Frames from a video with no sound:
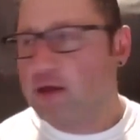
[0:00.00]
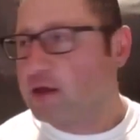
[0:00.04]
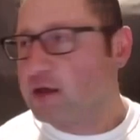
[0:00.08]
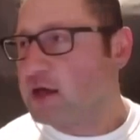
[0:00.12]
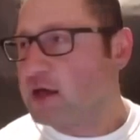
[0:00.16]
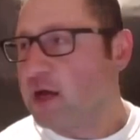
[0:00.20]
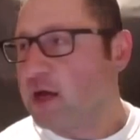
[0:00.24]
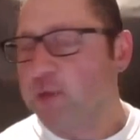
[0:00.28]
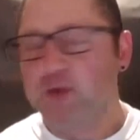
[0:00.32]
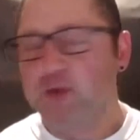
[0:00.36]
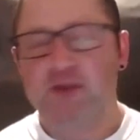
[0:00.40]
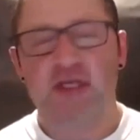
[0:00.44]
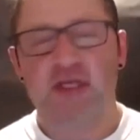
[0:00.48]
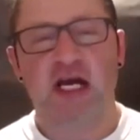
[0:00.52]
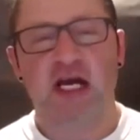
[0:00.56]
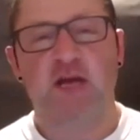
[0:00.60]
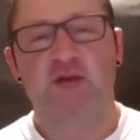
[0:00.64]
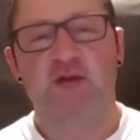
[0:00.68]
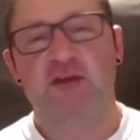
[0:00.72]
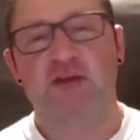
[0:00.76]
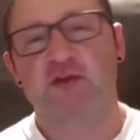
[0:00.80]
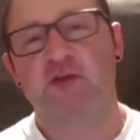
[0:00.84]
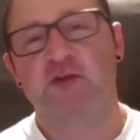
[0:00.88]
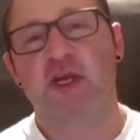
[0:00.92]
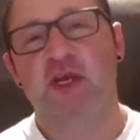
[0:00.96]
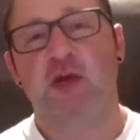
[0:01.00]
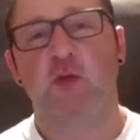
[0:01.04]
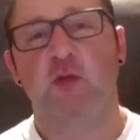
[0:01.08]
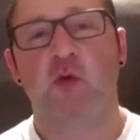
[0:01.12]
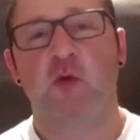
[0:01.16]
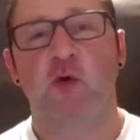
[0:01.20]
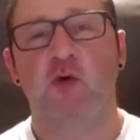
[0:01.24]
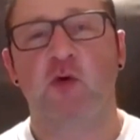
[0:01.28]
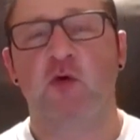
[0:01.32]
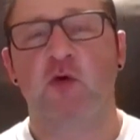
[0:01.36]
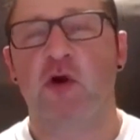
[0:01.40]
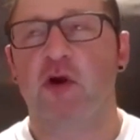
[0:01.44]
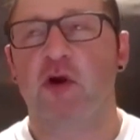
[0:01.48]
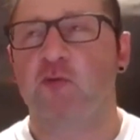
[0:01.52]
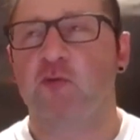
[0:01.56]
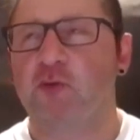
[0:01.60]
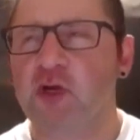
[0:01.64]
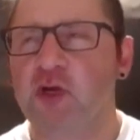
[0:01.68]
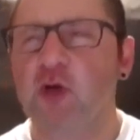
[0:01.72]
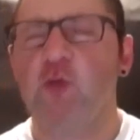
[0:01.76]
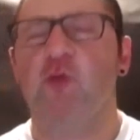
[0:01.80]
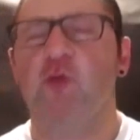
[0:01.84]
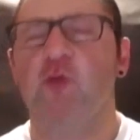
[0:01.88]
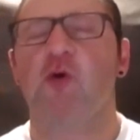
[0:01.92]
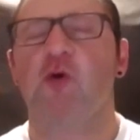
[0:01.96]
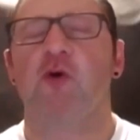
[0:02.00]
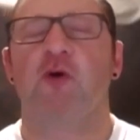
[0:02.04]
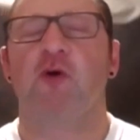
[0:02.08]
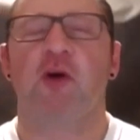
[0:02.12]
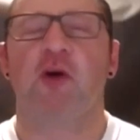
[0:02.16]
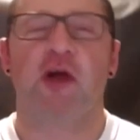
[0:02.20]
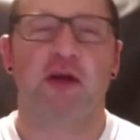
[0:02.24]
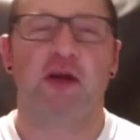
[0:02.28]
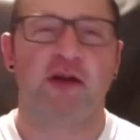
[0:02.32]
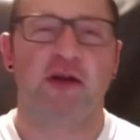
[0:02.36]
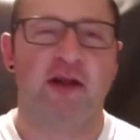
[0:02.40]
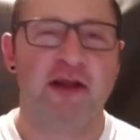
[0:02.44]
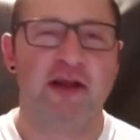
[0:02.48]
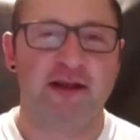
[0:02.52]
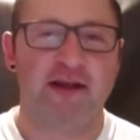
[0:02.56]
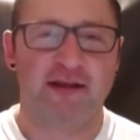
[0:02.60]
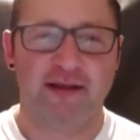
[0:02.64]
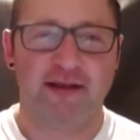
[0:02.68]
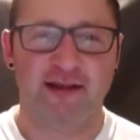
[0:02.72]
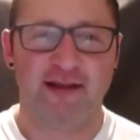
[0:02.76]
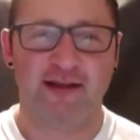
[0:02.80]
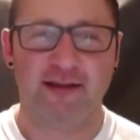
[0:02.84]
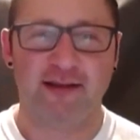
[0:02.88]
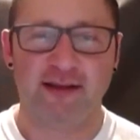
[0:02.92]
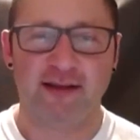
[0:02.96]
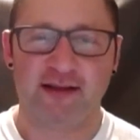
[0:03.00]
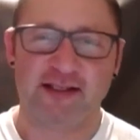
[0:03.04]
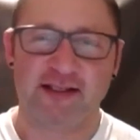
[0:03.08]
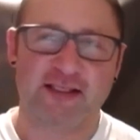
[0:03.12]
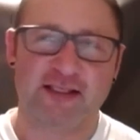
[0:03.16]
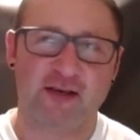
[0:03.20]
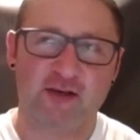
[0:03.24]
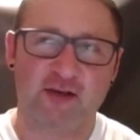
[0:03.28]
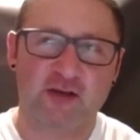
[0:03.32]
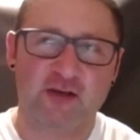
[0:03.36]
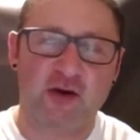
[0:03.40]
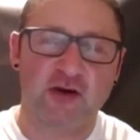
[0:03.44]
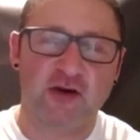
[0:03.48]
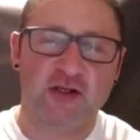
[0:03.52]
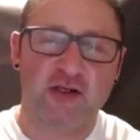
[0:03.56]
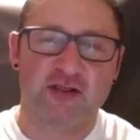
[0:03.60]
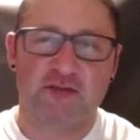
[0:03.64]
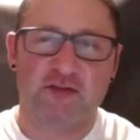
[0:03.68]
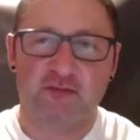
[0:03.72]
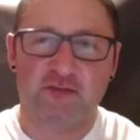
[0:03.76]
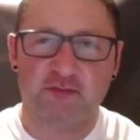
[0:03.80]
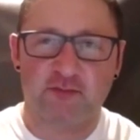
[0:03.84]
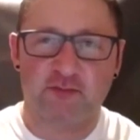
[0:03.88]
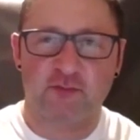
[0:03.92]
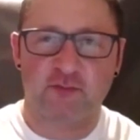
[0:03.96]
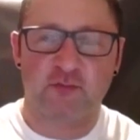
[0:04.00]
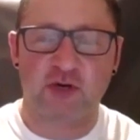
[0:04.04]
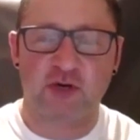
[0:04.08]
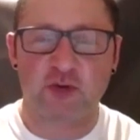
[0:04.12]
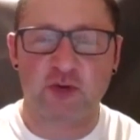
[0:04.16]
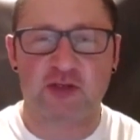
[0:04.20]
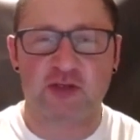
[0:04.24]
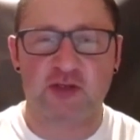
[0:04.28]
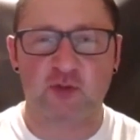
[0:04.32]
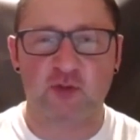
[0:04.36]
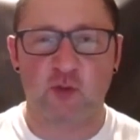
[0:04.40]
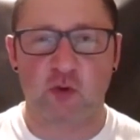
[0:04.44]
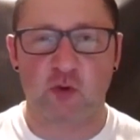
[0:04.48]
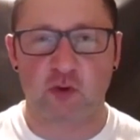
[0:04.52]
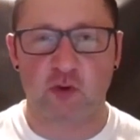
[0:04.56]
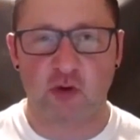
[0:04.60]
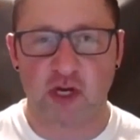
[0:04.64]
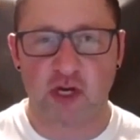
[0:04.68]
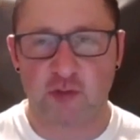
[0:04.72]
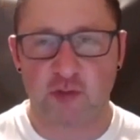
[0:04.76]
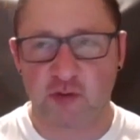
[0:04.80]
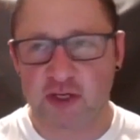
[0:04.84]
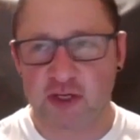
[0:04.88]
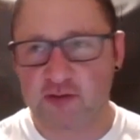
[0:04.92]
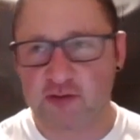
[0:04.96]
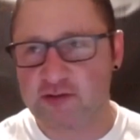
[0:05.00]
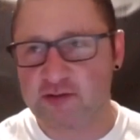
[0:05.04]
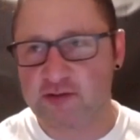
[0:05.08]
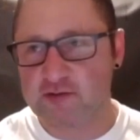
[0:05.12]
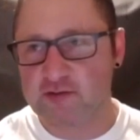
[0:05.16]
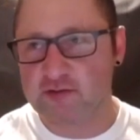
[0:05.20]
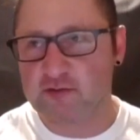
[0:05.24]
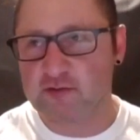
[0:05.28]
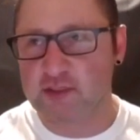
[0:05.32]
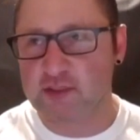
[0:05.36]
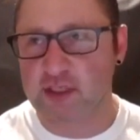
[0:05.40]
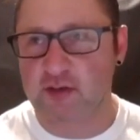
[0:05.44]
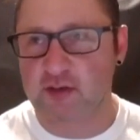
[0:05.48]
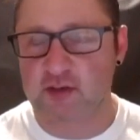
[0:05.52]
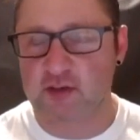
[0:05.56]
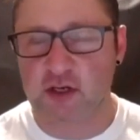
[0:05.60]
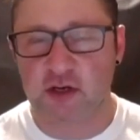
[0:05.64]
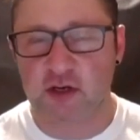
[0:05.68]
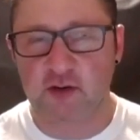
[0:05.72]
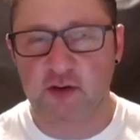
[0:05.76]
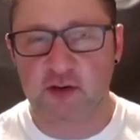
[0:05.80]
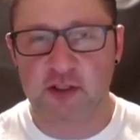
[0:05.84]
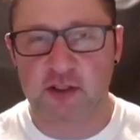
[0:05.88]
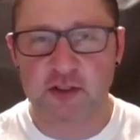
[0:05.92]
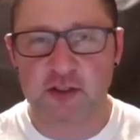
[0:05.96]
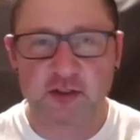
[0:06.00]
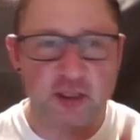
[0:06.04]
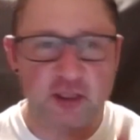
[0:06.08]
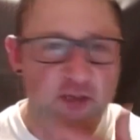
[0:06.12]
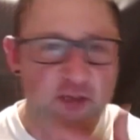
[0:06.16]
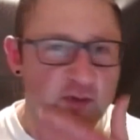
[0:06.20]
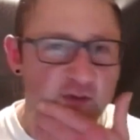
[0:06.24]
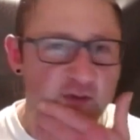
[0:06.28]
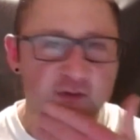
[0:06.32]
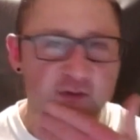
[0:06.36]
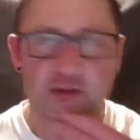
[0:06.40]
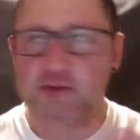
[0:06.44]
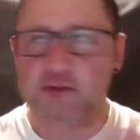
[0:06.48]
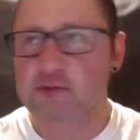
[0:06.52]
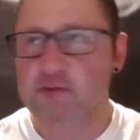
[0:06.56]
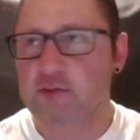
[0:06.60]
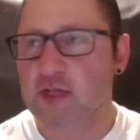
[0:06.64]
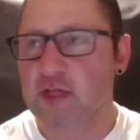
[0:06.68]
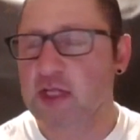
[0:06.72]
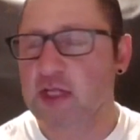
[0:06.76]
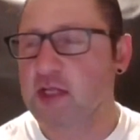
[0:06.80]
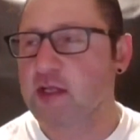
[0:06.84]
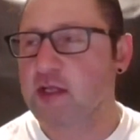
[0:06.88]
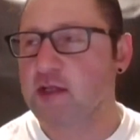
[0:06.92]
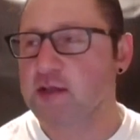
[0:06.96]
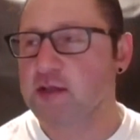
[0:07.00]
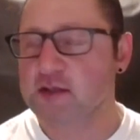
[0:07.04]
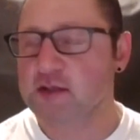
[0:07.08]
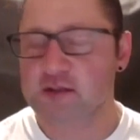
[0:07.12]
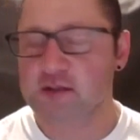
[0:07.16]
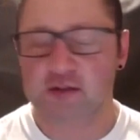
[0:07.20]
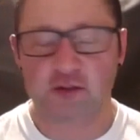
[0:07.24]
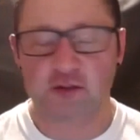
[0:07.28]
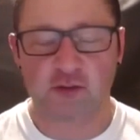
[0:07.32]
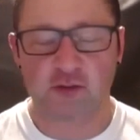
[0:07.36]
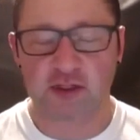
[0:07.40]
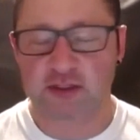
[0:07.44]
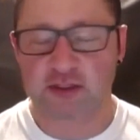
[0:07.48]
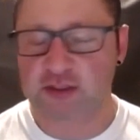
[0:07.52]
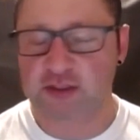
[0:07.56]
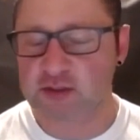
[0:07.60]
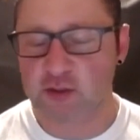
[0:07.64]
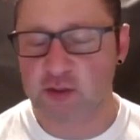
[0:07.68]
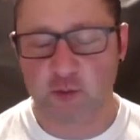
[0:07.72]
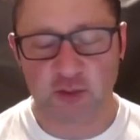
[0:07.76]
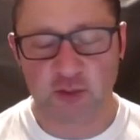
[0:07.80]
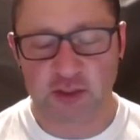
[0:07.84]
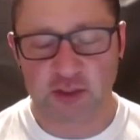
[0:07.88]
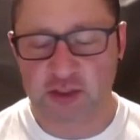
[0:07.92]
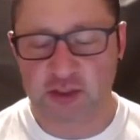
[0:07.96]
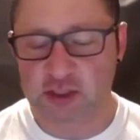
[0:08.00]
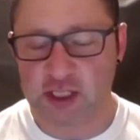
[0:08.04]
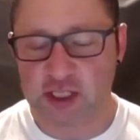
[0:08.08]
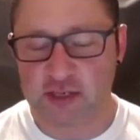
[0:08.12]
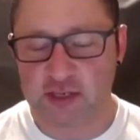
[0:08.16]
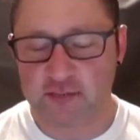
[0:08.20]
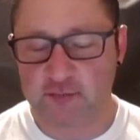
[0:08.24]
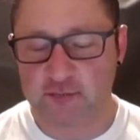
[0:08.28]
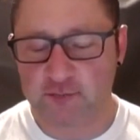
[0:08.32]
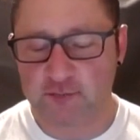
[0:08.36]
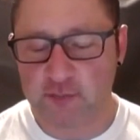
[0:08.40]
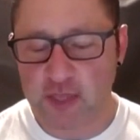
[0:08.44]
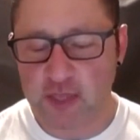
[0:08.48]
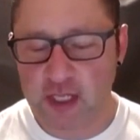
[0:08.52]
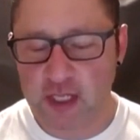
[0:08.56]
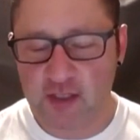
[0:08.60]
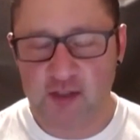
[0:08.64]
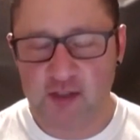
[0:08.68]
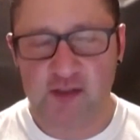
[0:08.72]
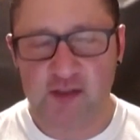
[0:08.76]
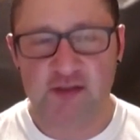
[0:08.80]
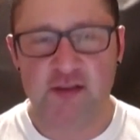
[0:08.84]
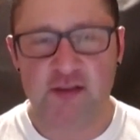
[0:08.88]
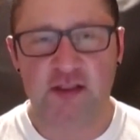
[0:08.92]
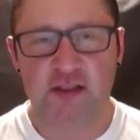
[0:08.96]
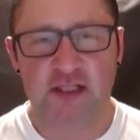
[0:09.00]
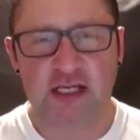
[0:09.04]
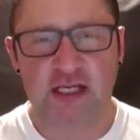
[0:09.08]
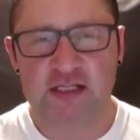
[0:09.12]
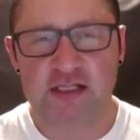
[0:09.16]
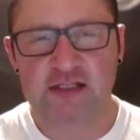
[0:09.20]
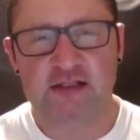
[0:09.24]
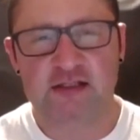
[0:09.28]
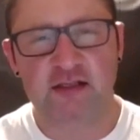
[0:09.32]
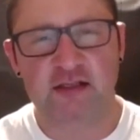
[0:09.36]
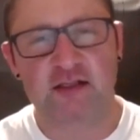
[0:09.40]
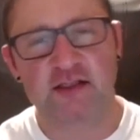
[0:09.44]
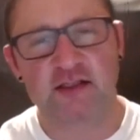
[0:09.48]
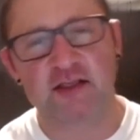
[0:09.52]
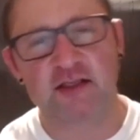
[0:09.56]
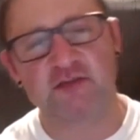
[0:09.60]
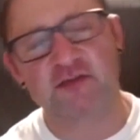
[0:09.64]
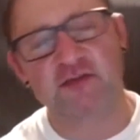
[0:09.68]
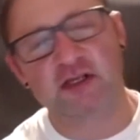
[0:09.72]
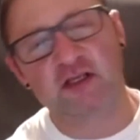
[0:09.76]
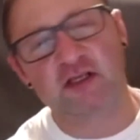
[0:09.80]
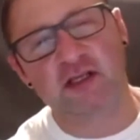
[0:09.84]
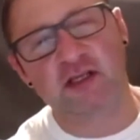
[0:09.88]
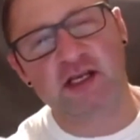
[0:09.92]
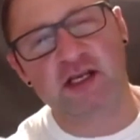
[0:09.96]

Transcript: A couple times I was being a moron, real moron, because I was always pretty much a moron when I was you know, younger in the gym. I was just doing stupid shit. Just a lot of stunt lifting, a lot